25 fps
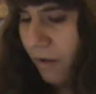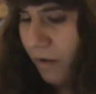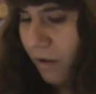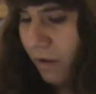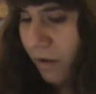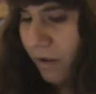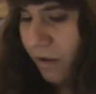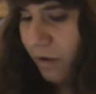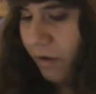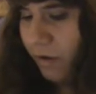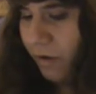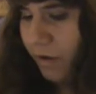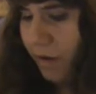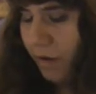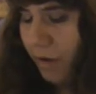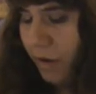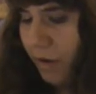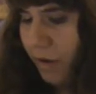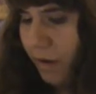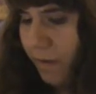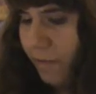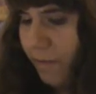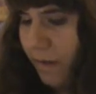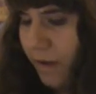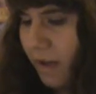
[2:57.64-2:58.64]
to load
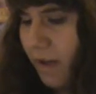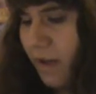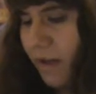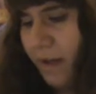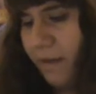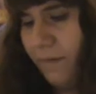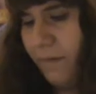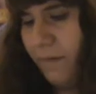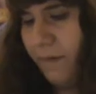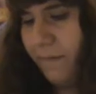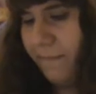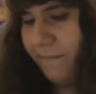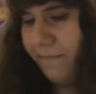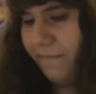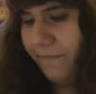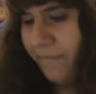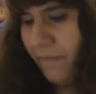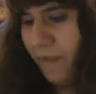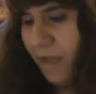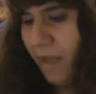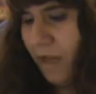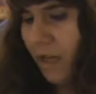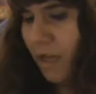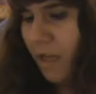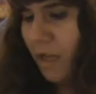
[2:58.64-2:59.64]
up. Oh, here we go.
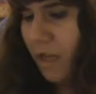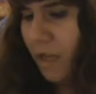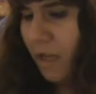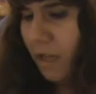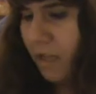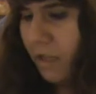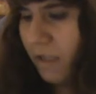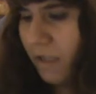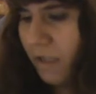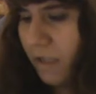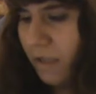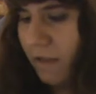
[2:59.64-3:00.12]
Is